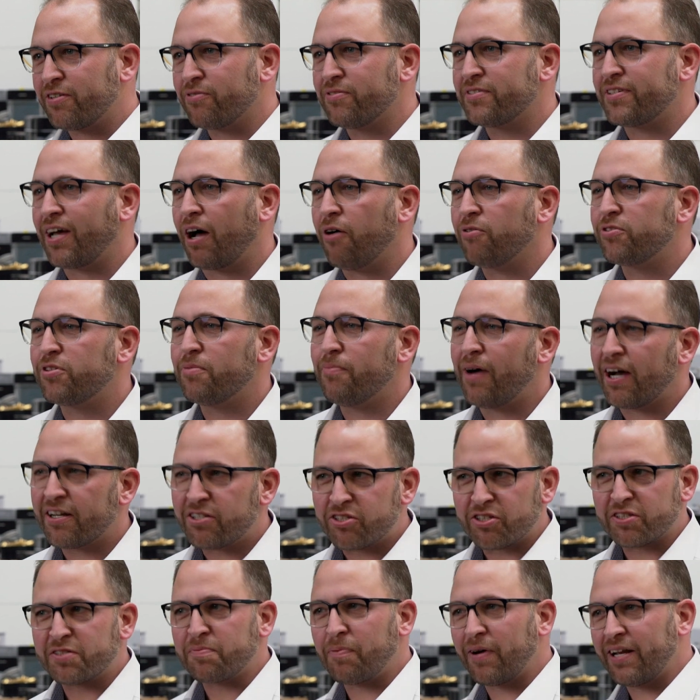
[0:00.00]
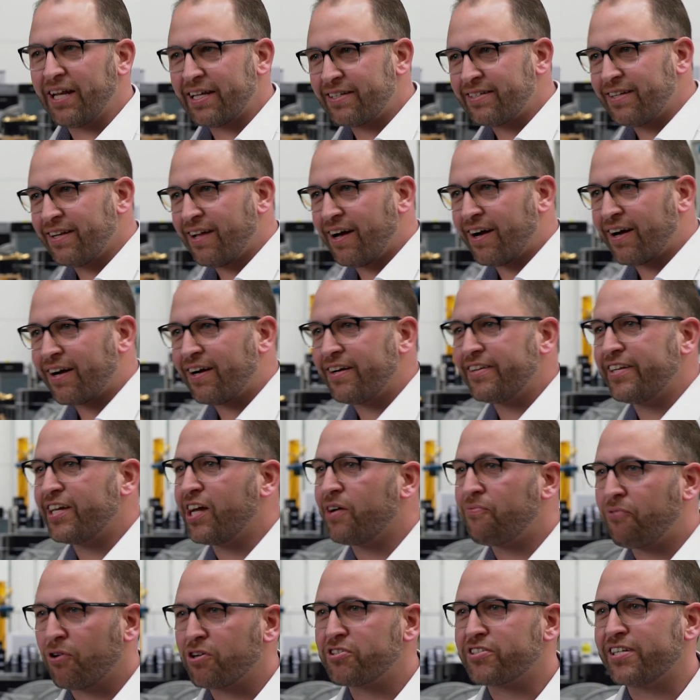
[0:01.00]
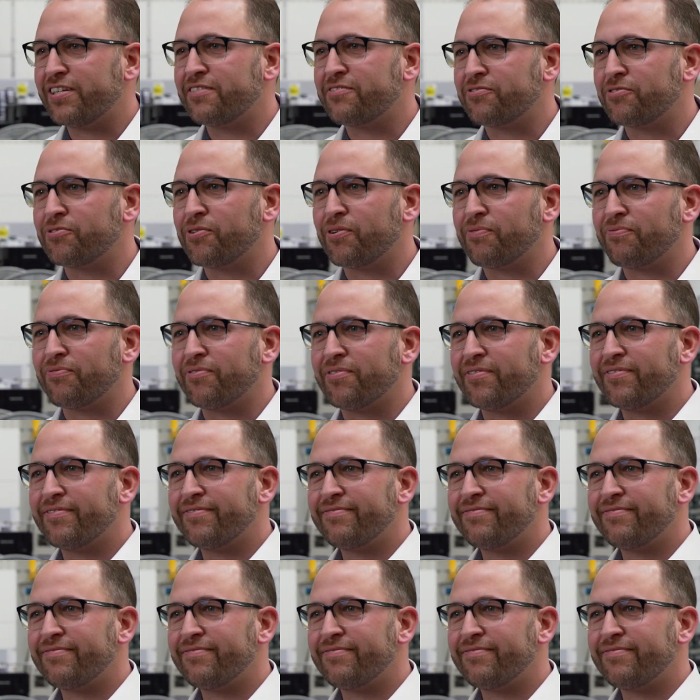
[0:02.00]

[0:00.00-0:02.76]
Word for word: I want to give you a detailed introduction to our automatic pallet